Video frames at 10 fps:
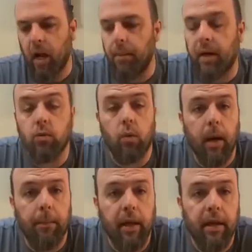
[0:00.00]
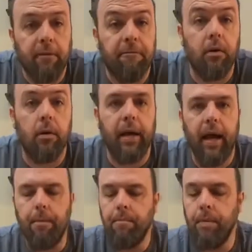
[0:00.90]
because we're not playing the full
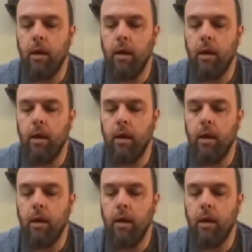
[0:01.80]
game.